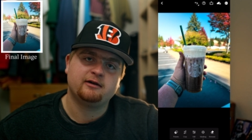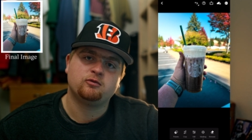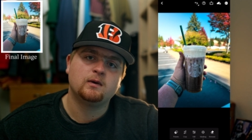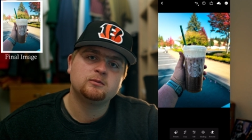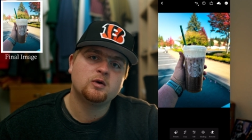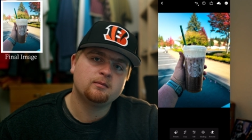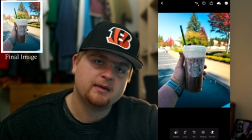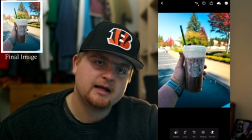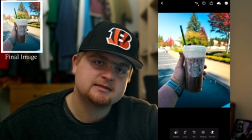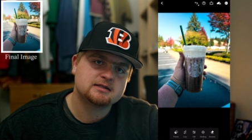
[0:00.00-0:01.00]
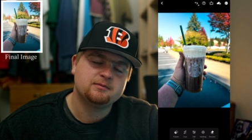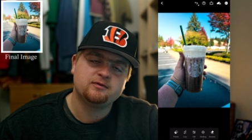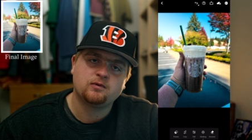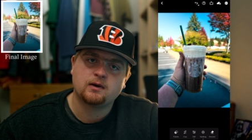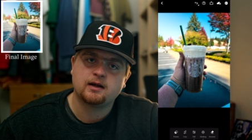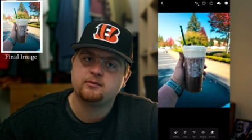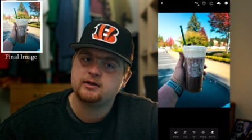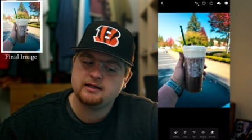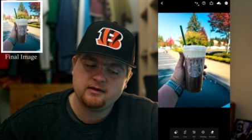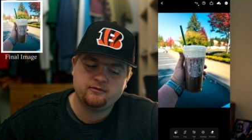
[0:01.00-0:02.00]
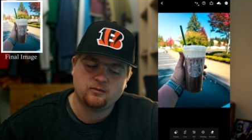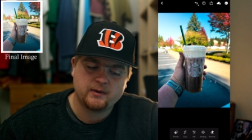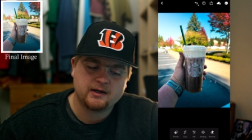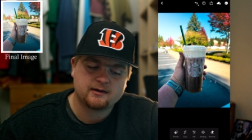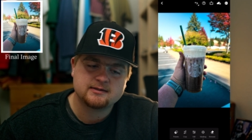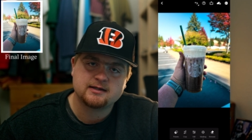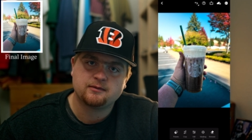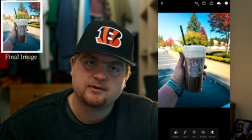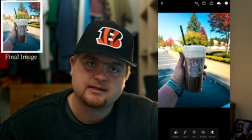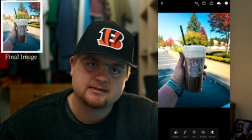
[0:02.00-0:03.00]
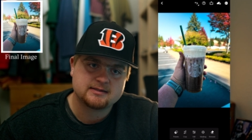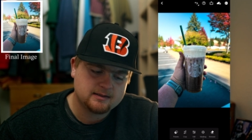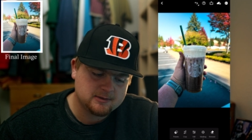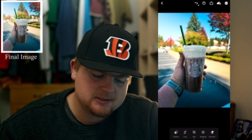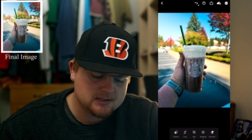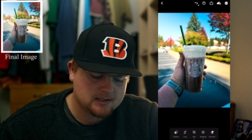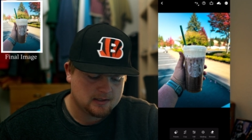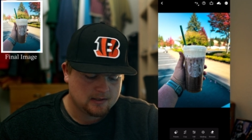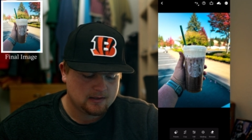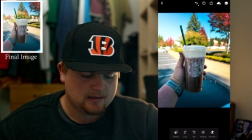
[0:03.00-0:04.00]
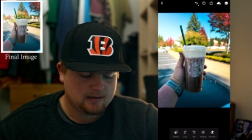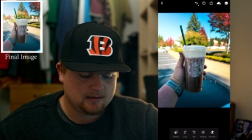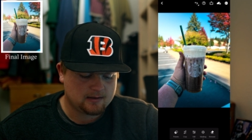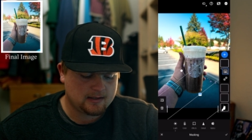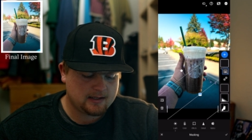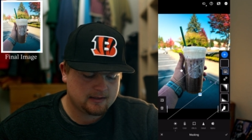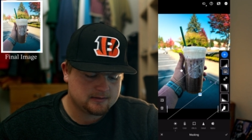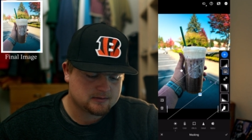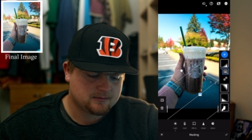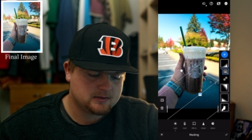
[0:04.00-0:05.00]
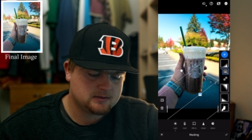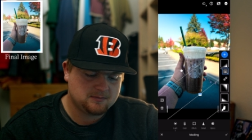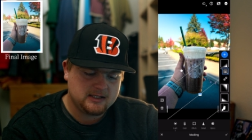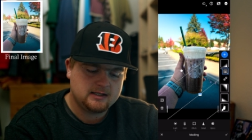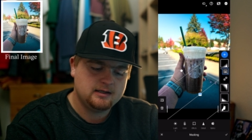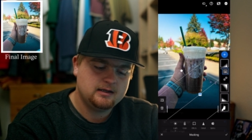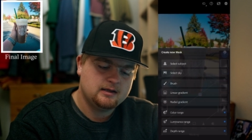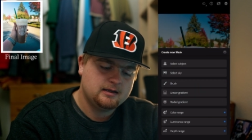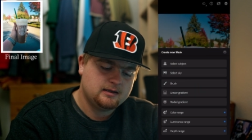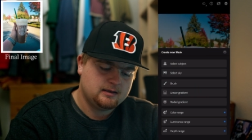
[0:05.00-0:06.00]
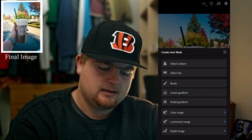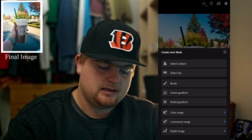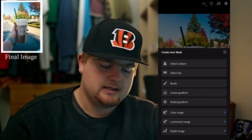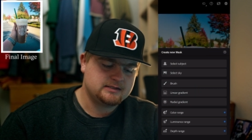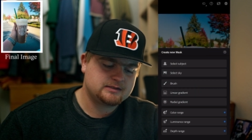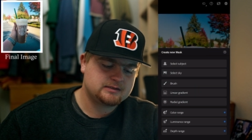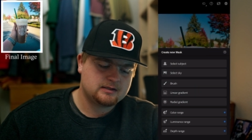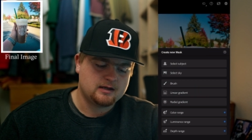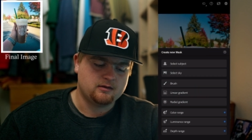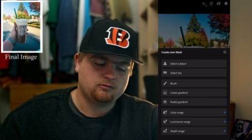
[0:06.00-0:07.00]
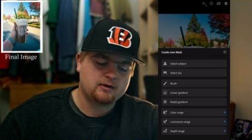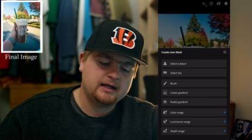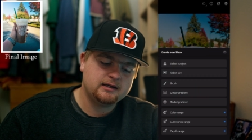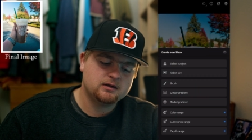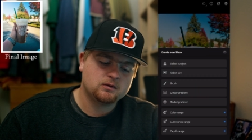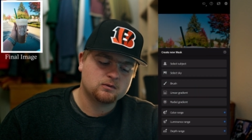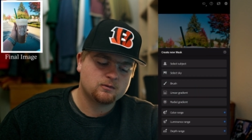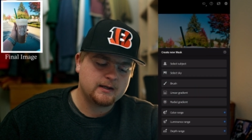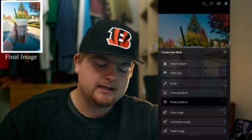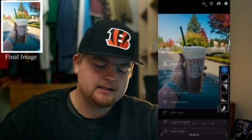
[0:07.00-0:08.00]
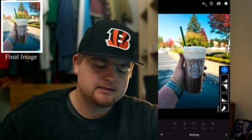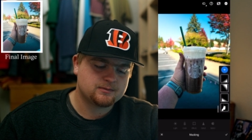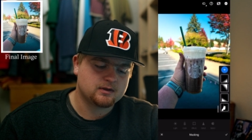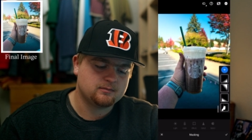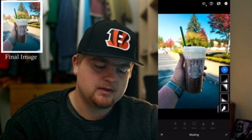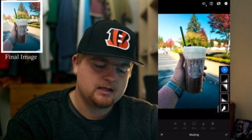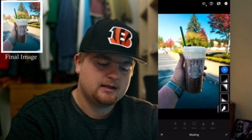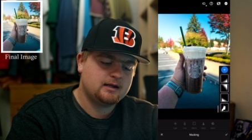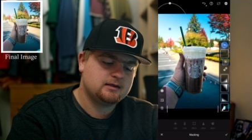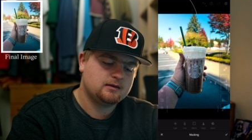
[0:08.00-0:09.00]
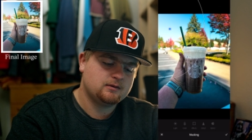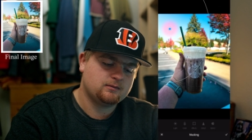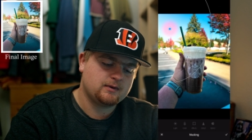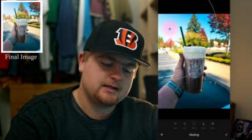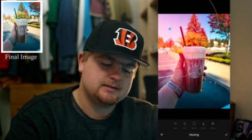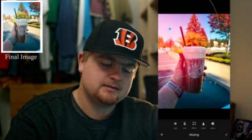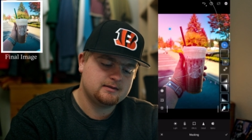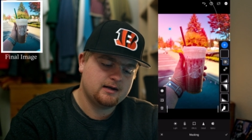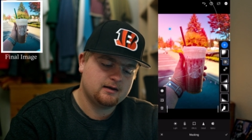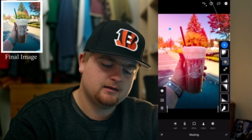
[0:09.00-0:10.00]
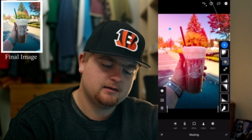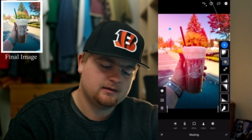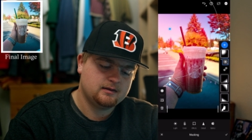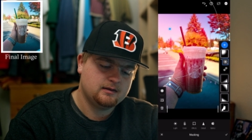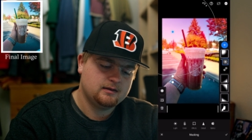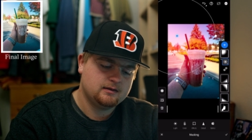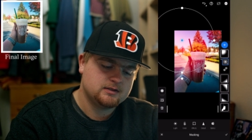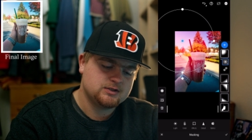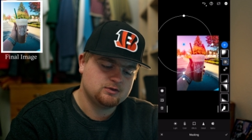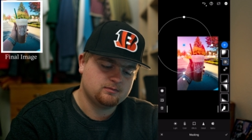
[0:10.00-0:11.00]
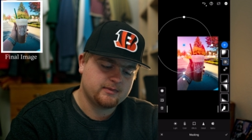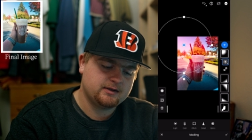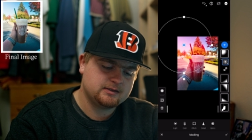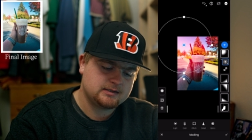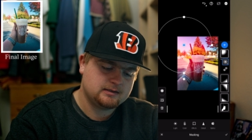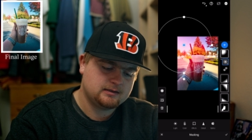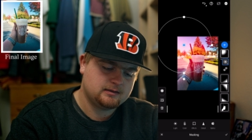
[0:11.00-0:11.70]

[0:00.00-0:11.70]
we have one more mask before I believe we are done with this image, and that is going to be a, a radial gradient. We're gonna make that right there, zoom out,